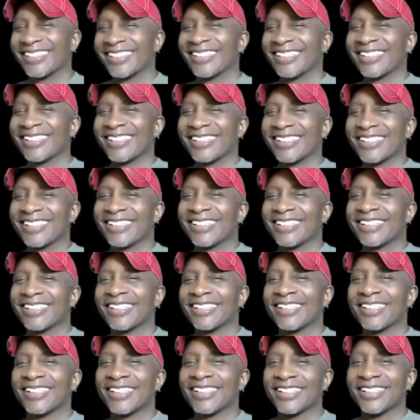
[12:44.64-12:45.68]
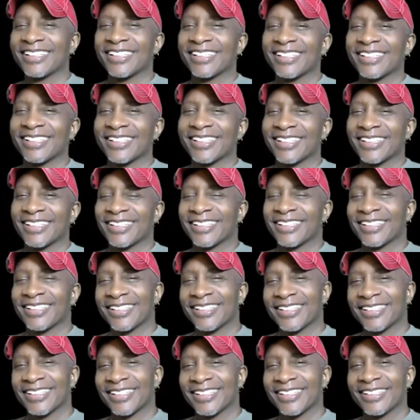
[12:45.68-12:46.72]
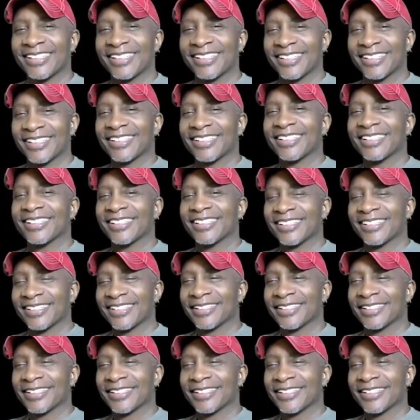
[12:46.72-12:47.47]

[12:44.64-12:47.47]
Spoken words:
[no speech]